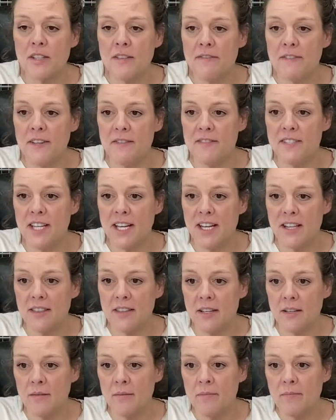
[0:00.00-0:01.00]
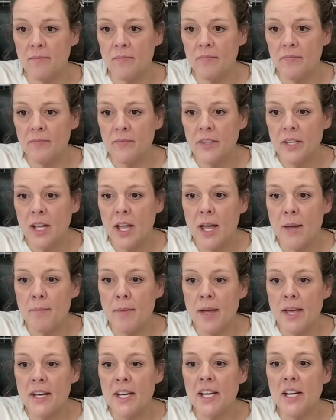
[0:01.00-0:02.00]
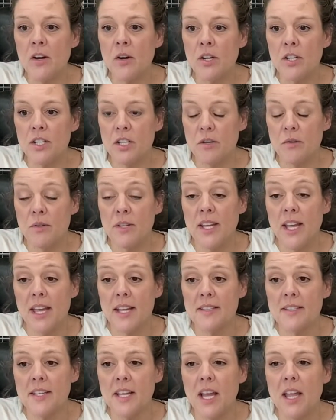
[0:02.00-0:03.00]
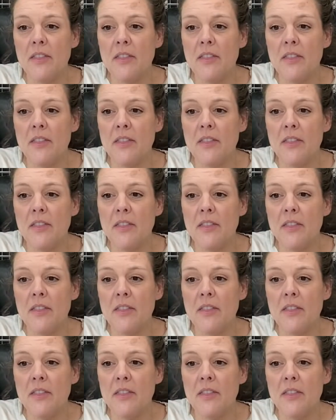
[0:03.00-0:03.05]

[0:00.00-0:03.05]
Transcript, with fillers: the 15th. A bunny or two, yes.